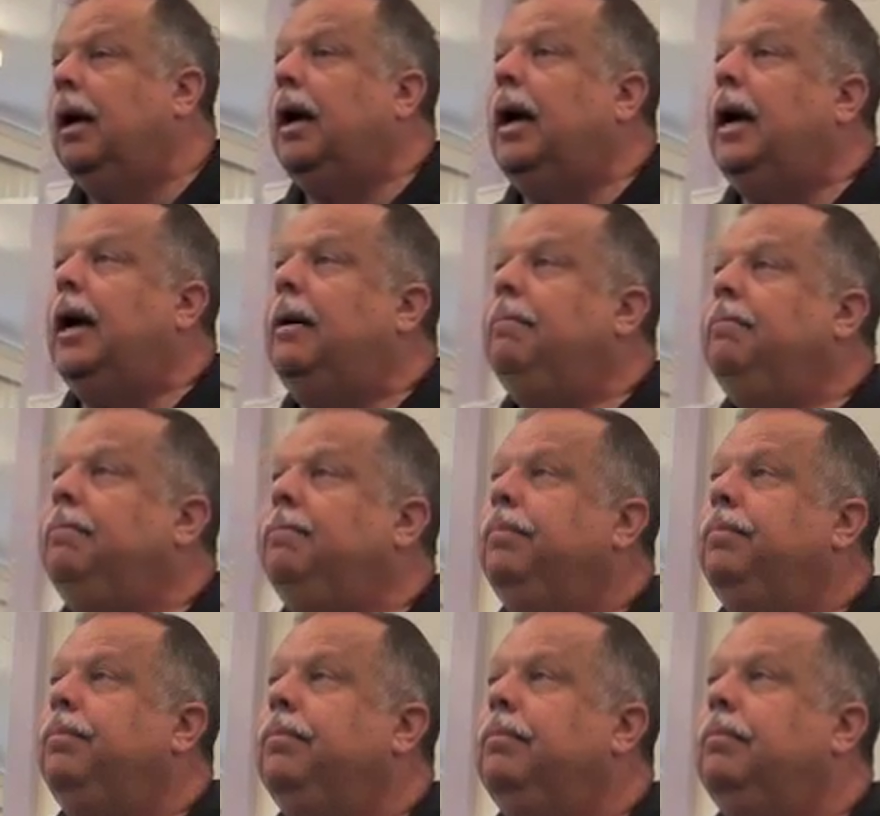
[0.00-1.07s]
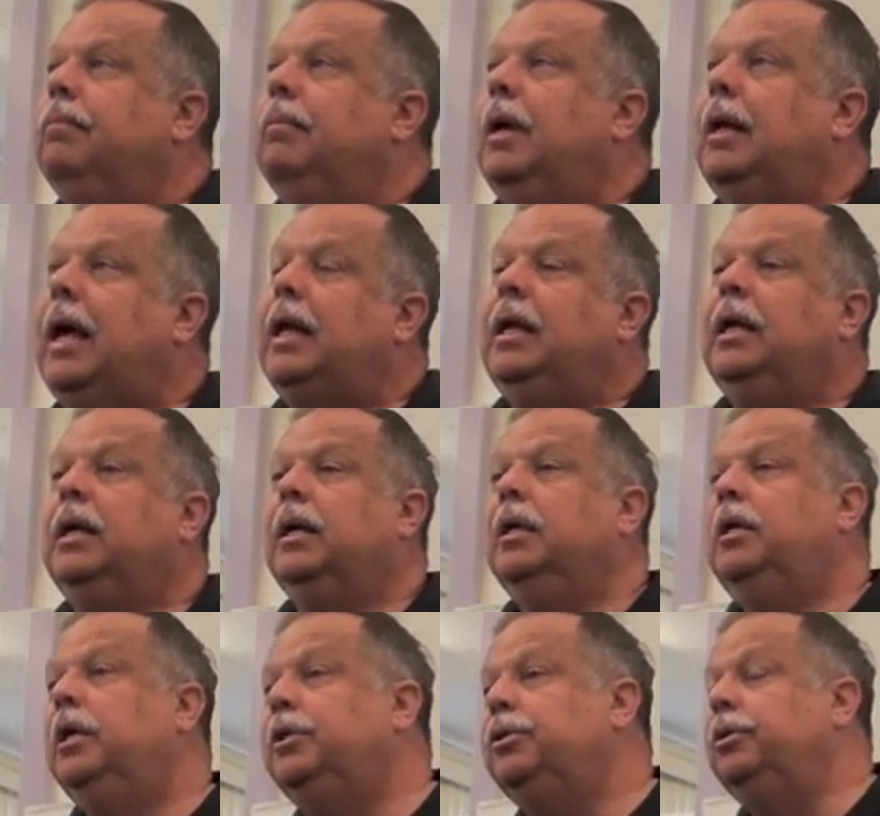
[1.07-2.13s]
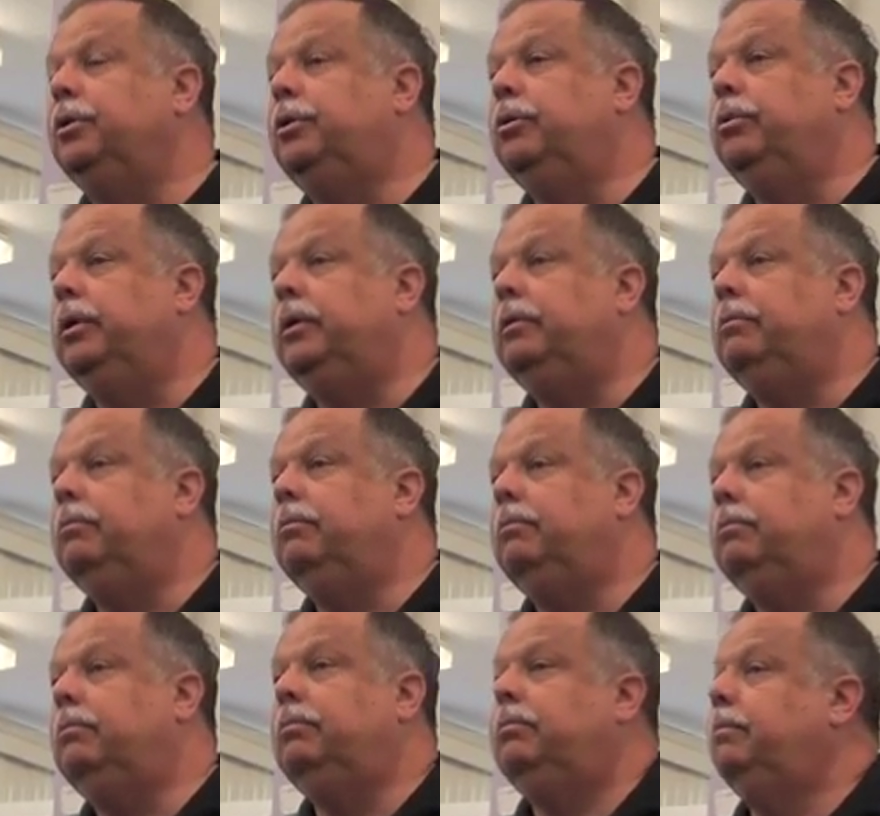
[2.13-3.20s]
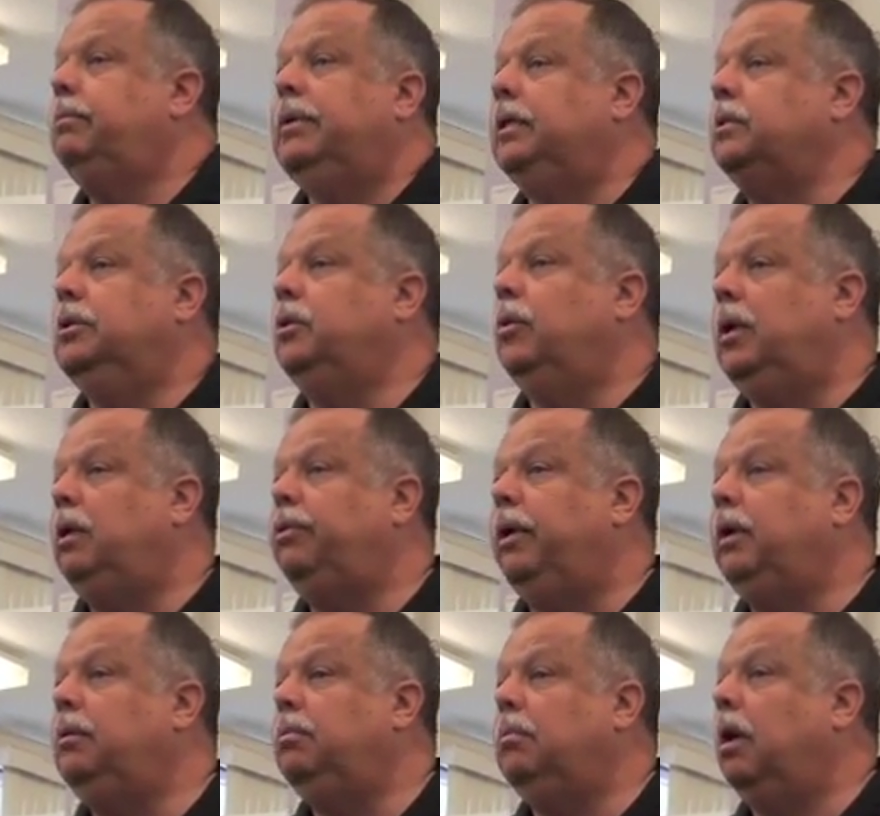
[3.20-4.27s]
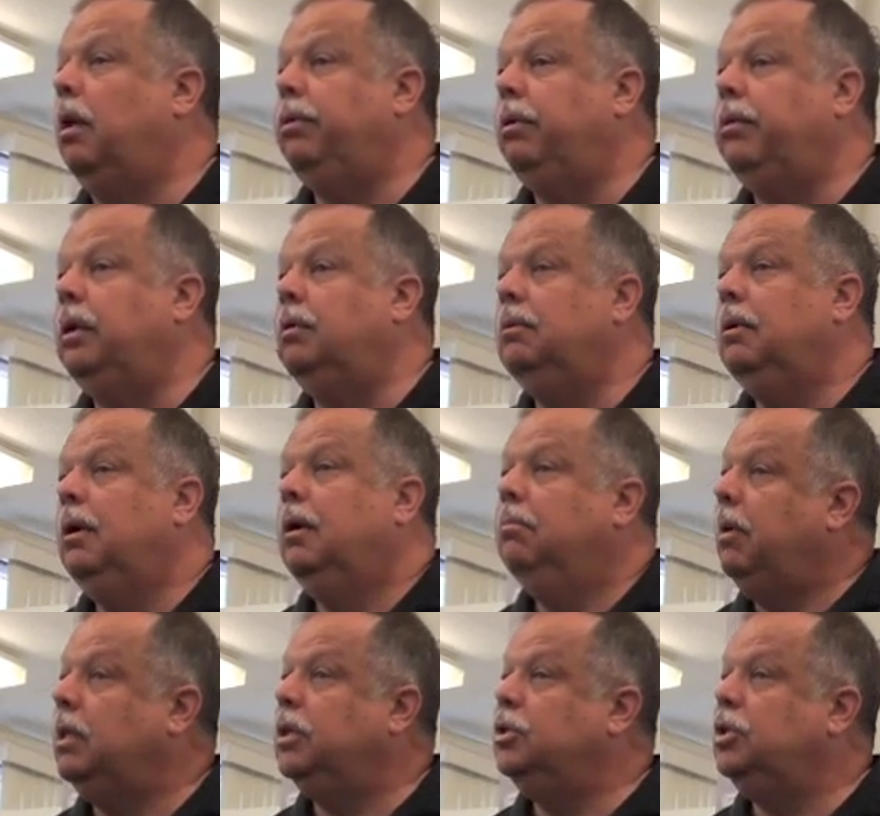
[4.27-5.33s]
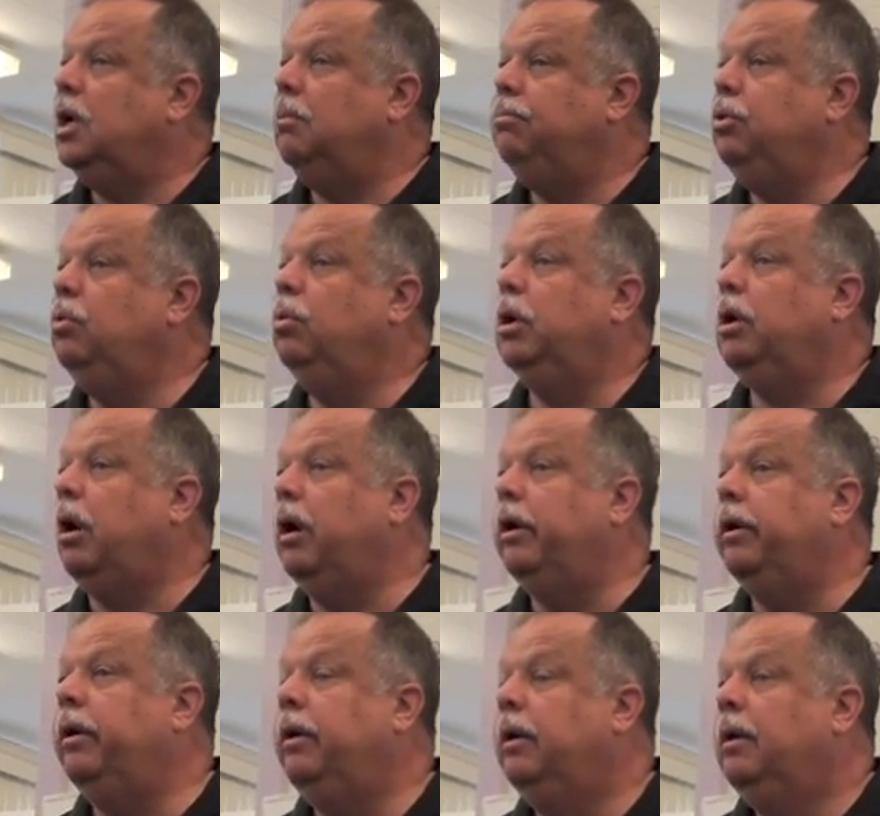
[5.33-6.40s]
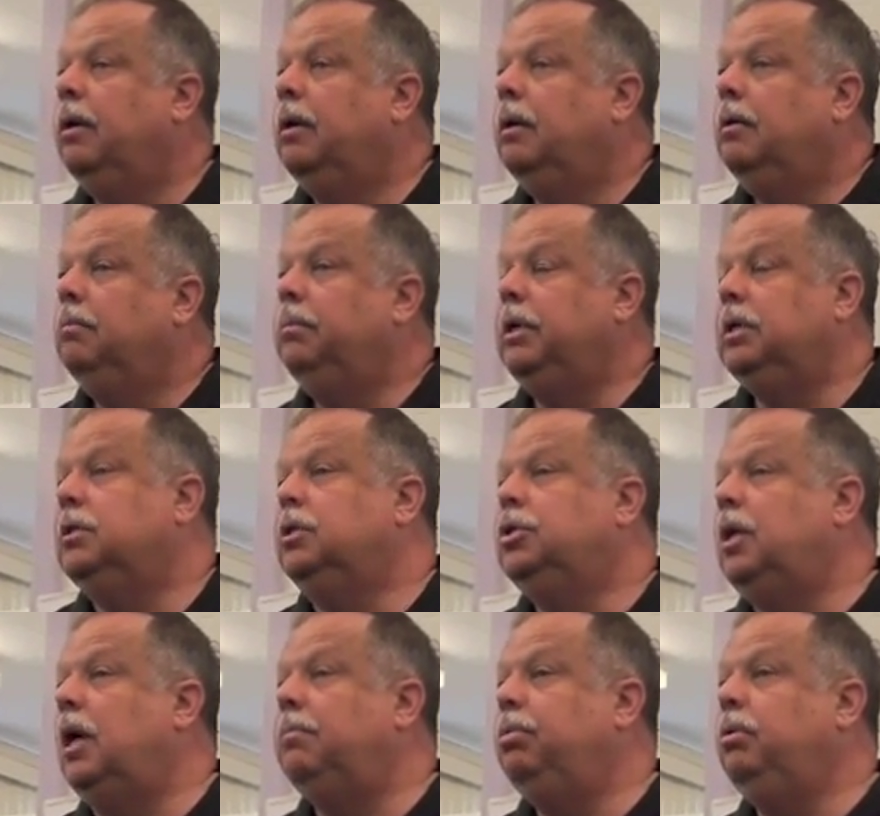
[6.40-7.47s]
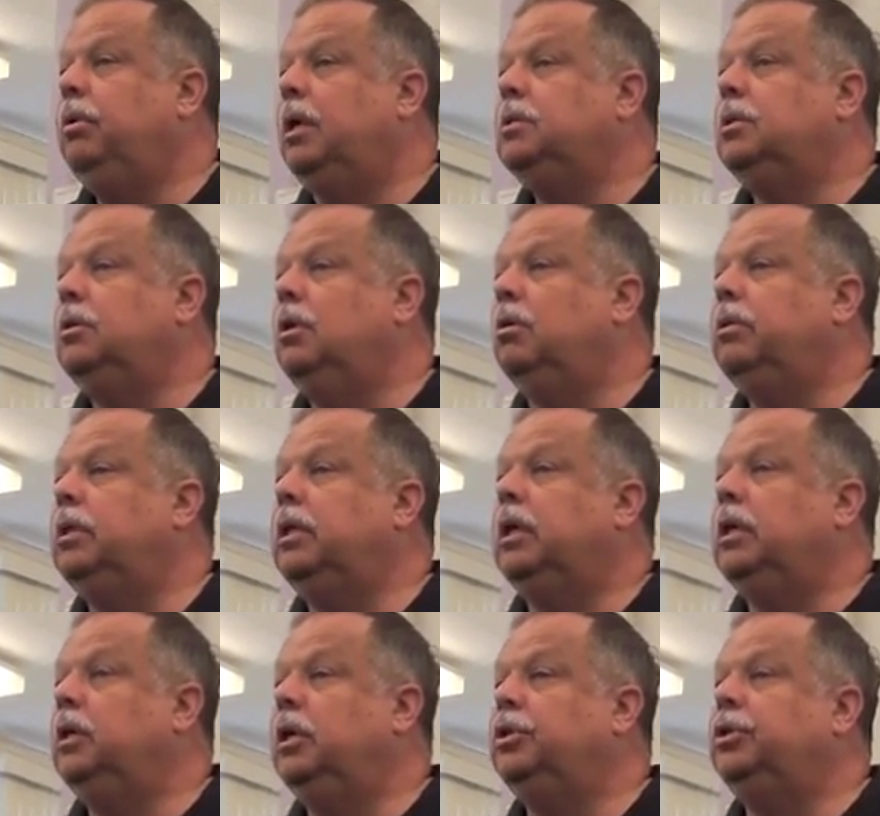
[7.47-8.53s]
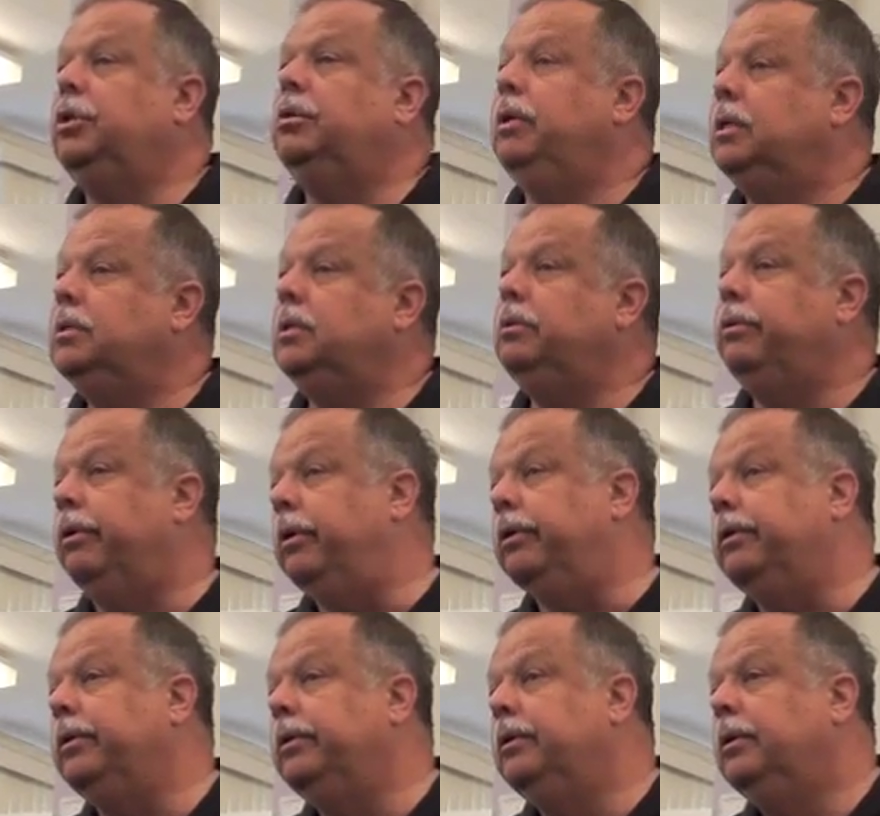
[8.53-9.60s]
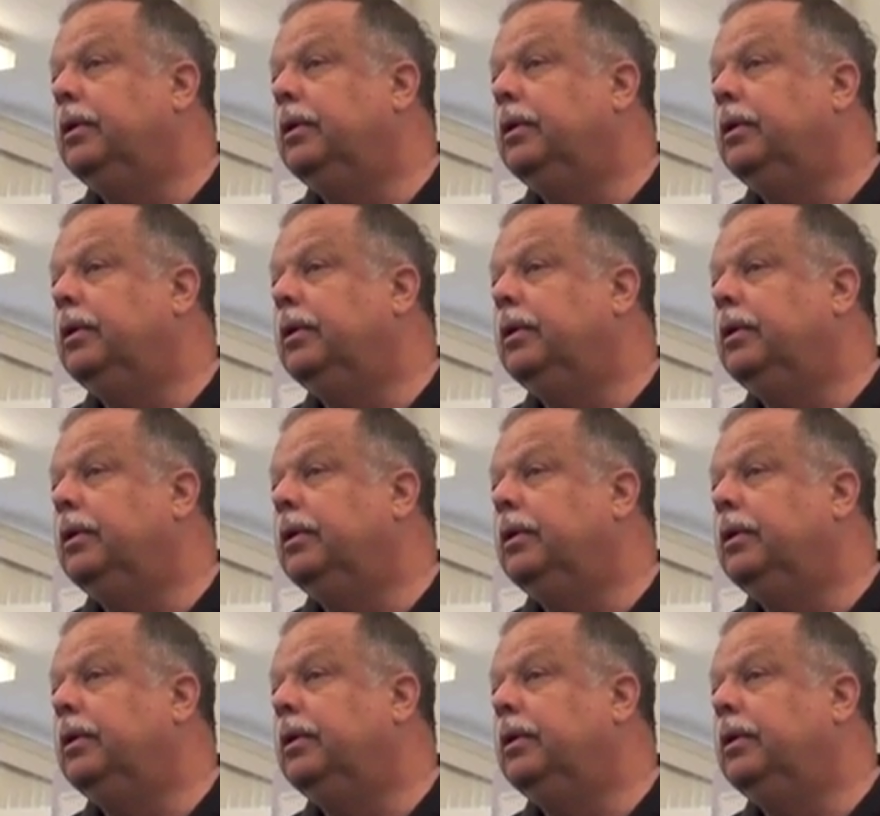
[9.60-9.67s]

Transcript: And adding a conditioner to it doesn't do anything other than make the shampoo work harder, because the shampoo doesn't know that the conditioner isn't dirt.